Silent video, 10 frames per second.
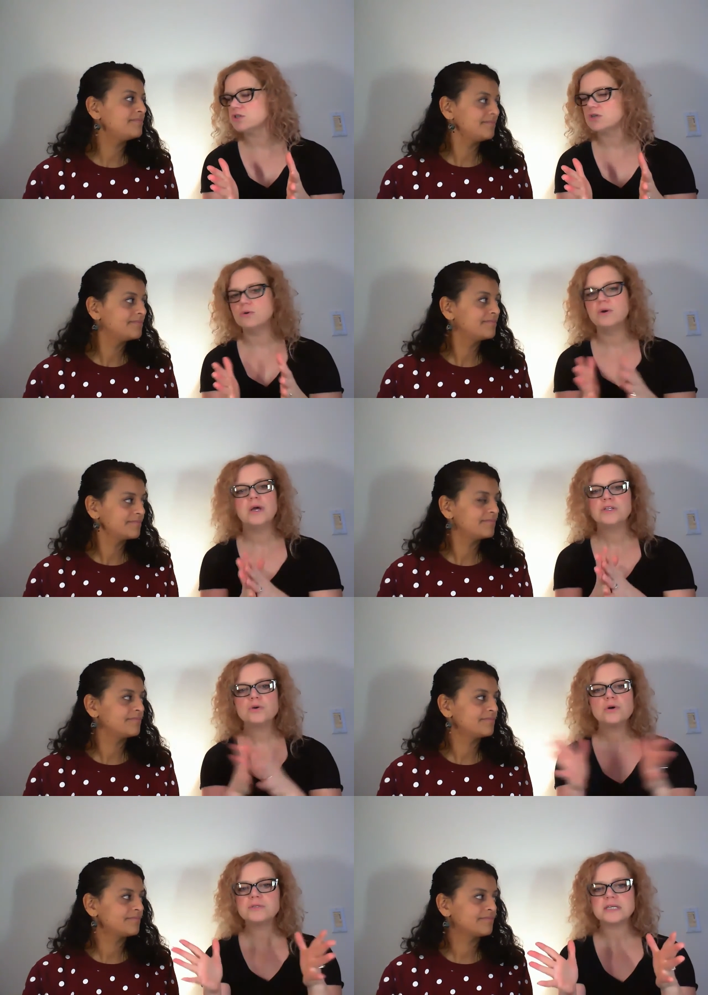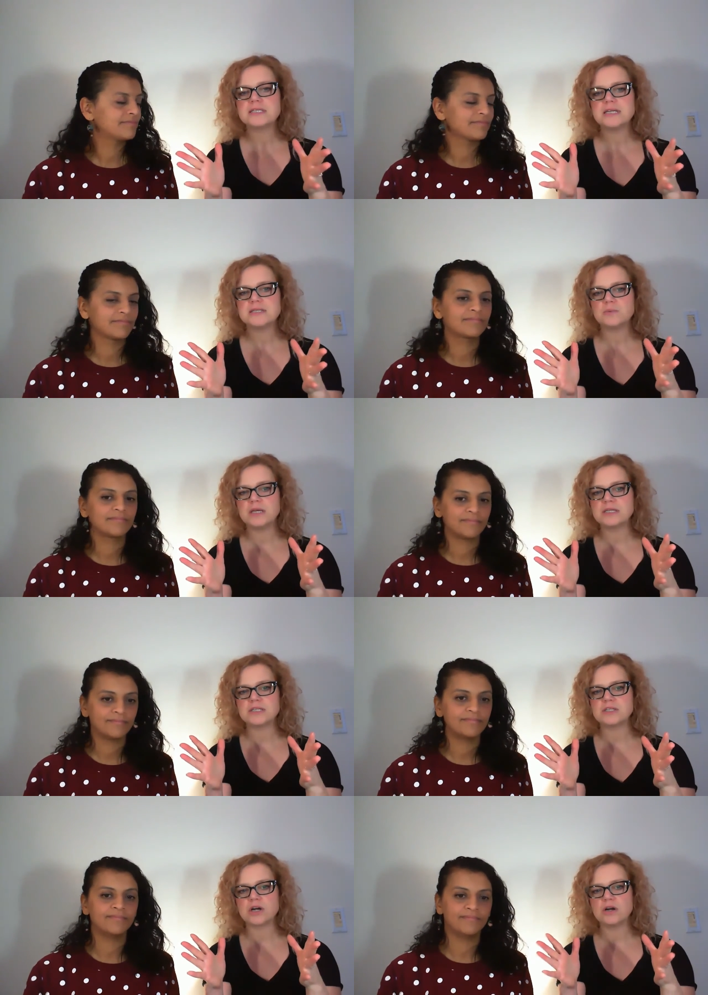Speaker 1: to do, don't go six days a week to
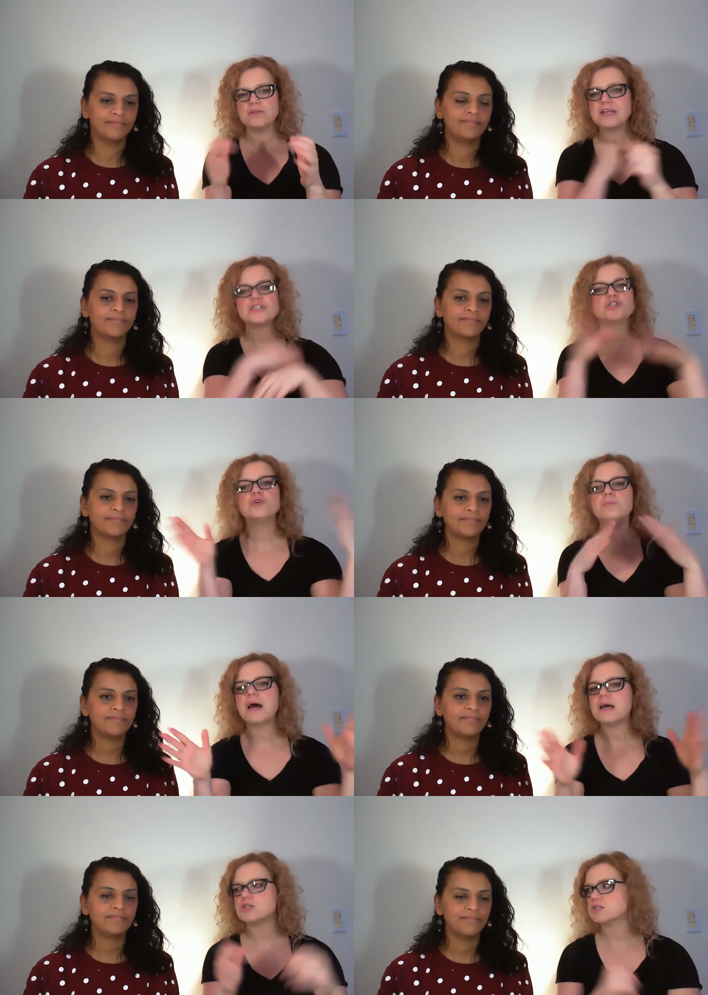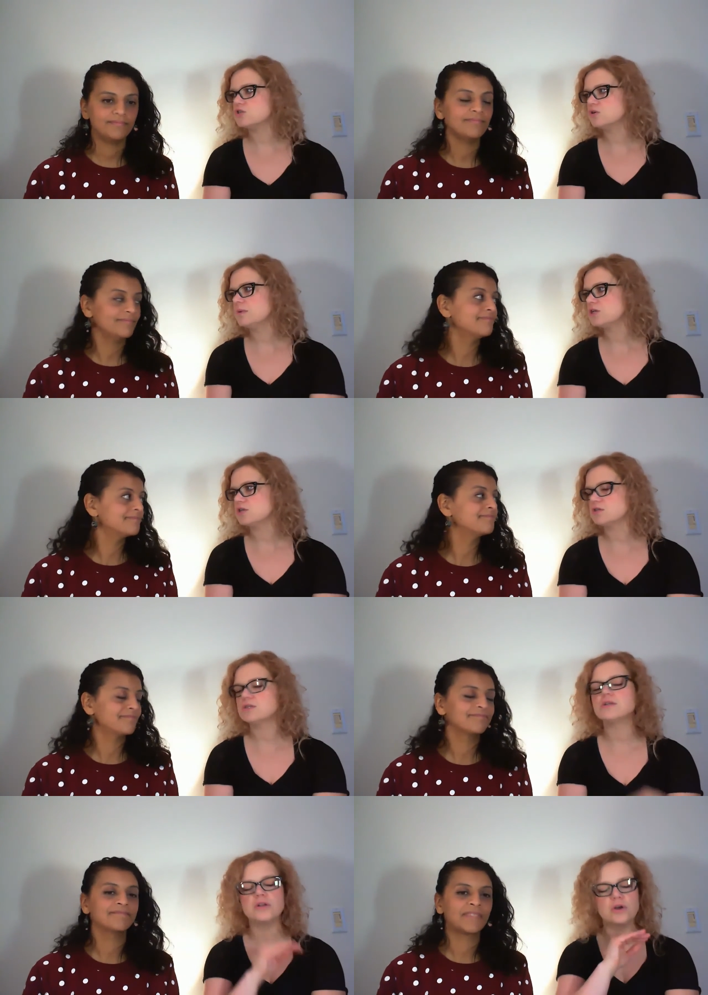start. That's too much. It's too much.
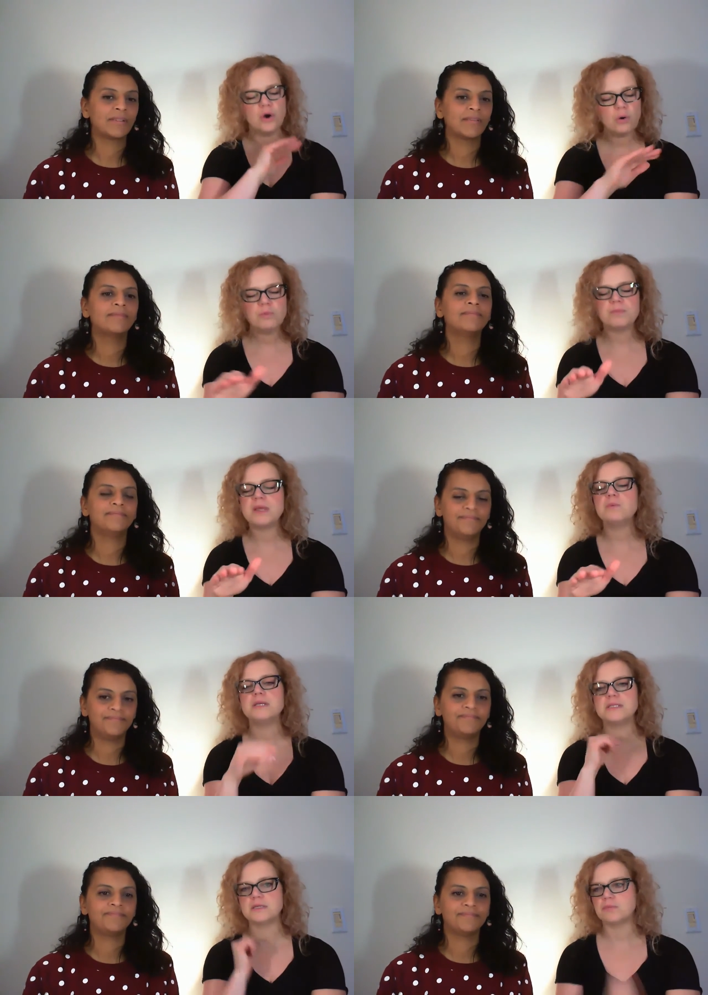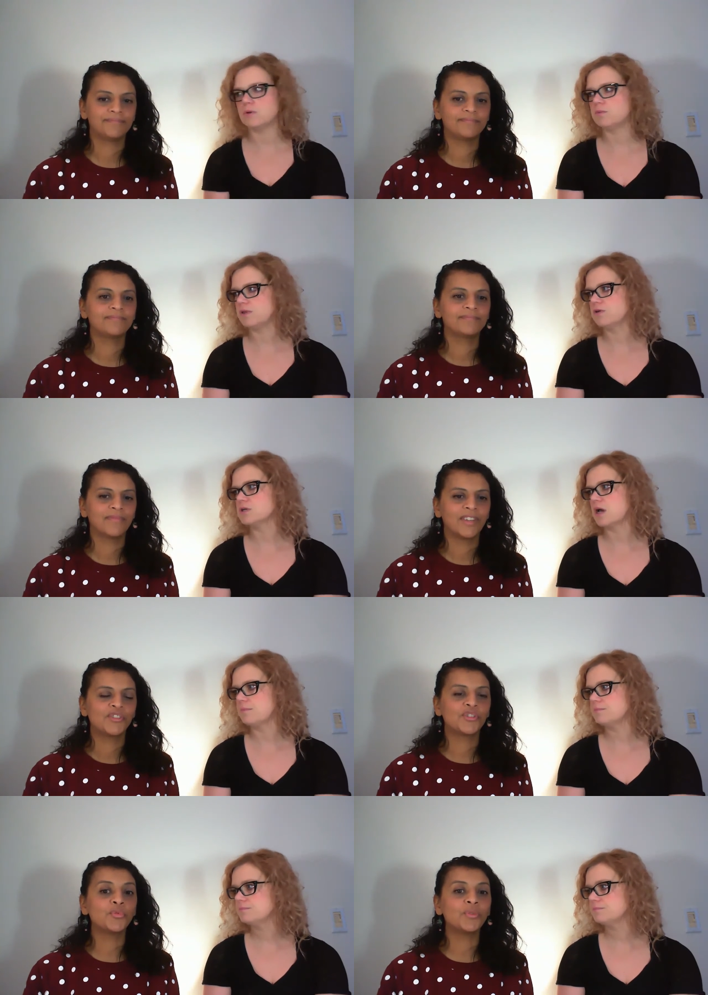Go be reasonable with your time.
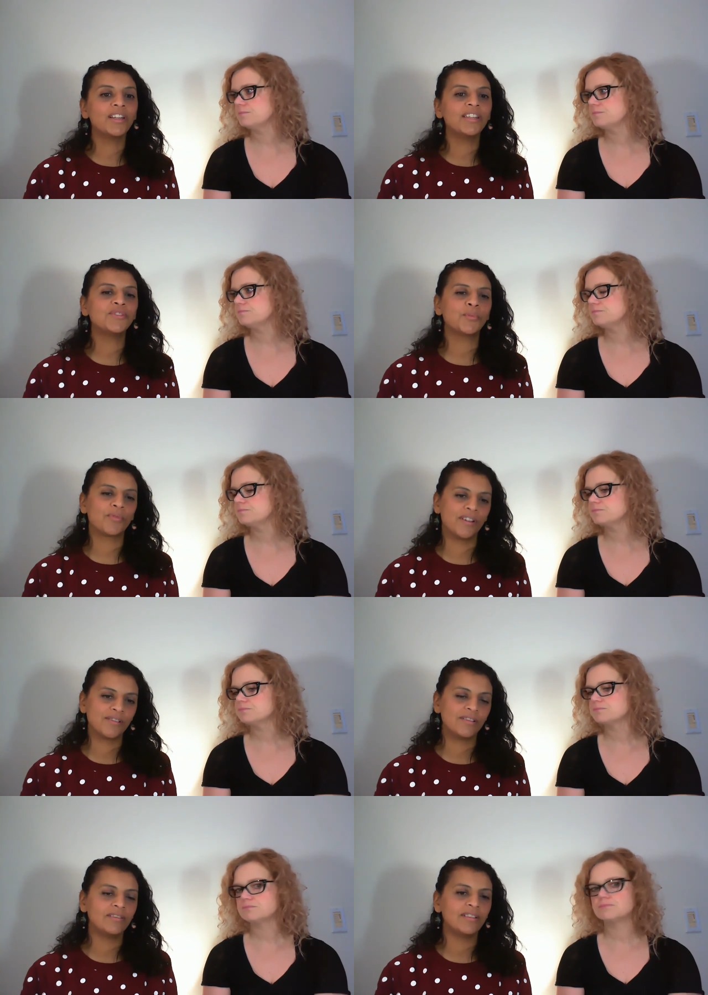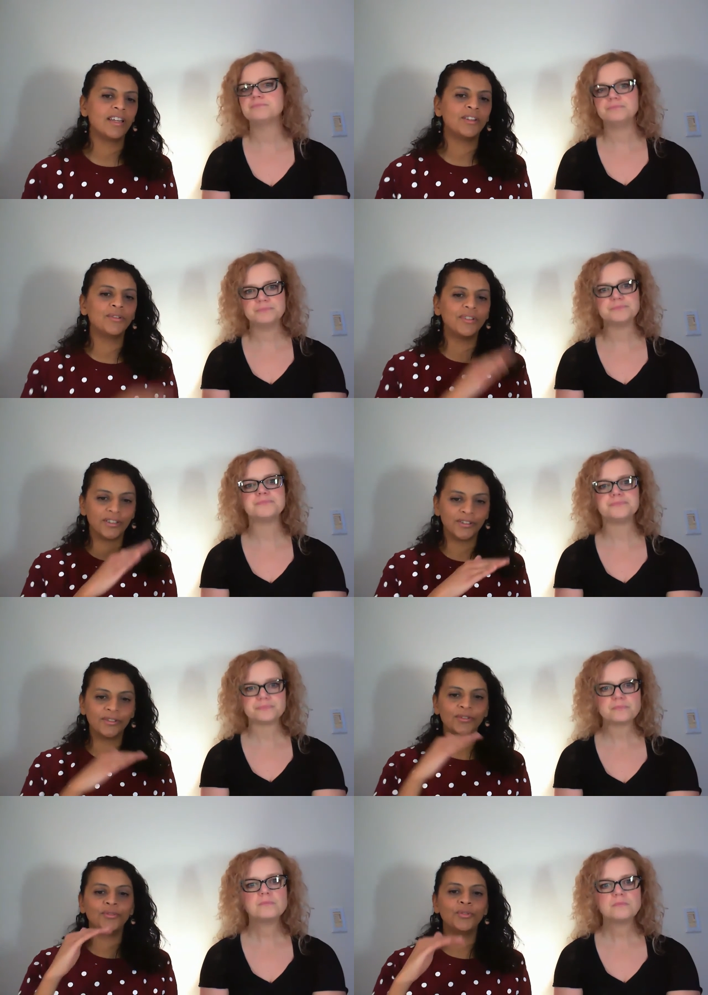So
Speaker 2: release the pressure
Speaker 1: mm-hmm. that
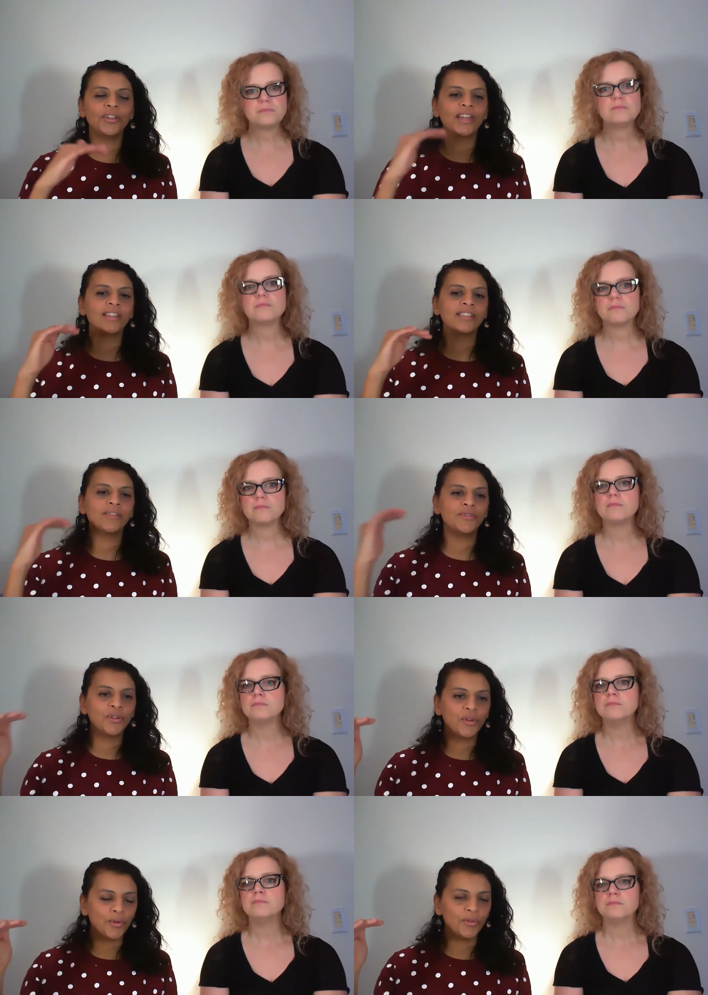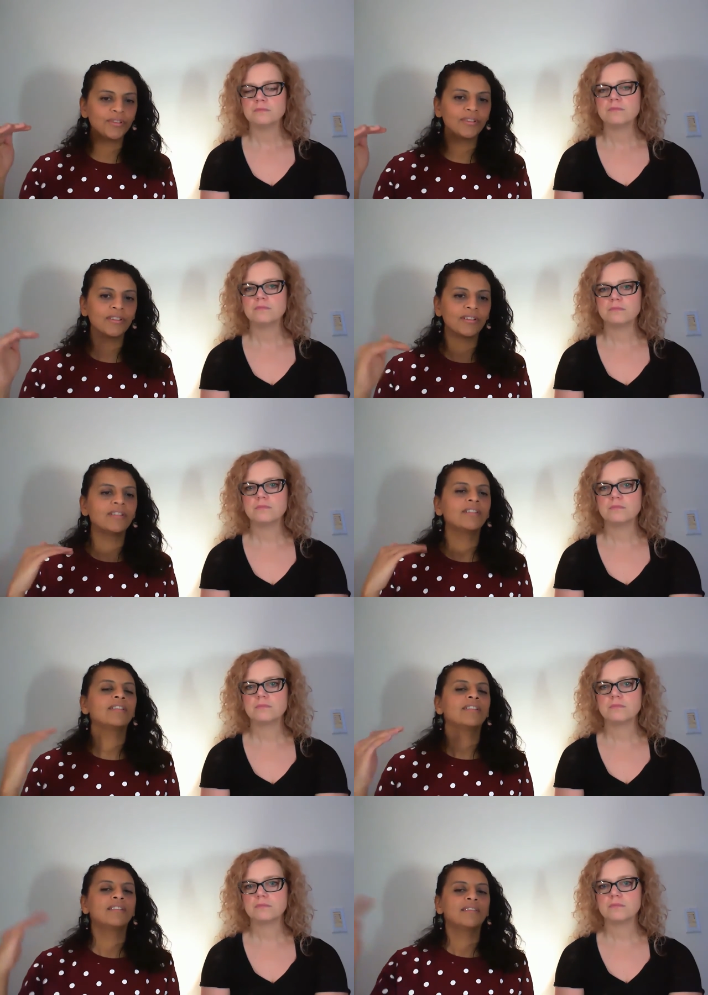you can achieve your goal
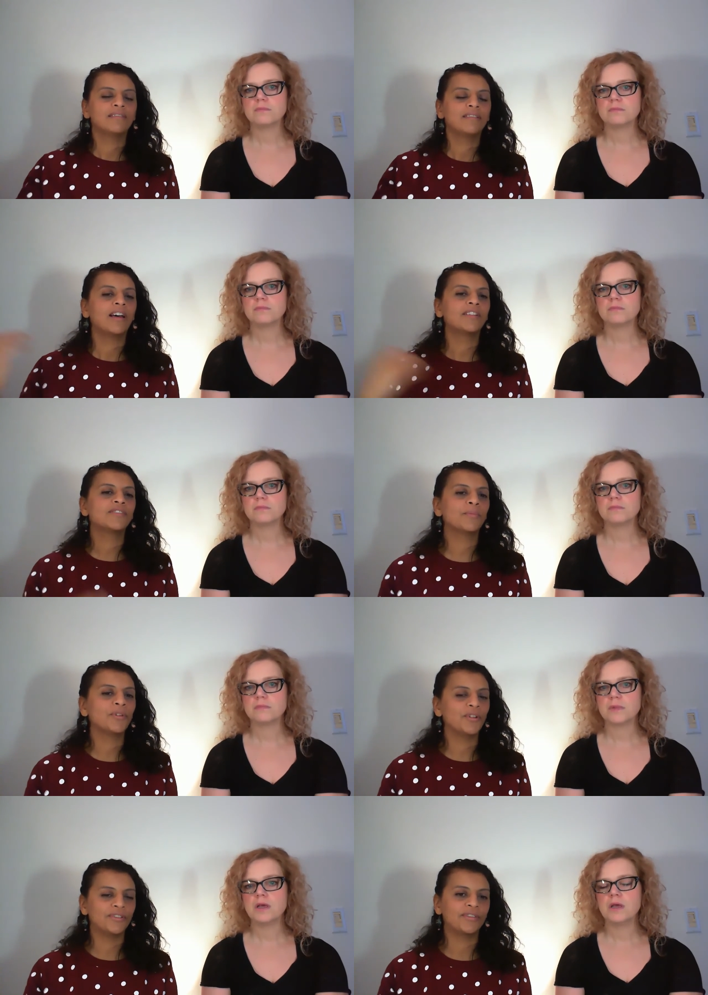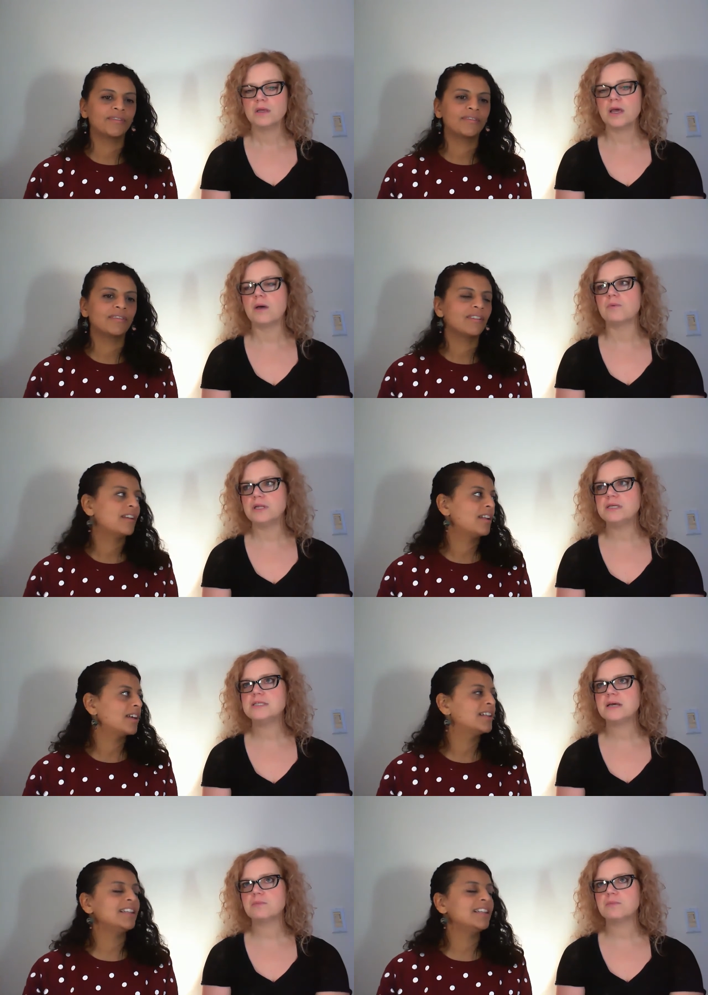at some point. Yeah, release like that.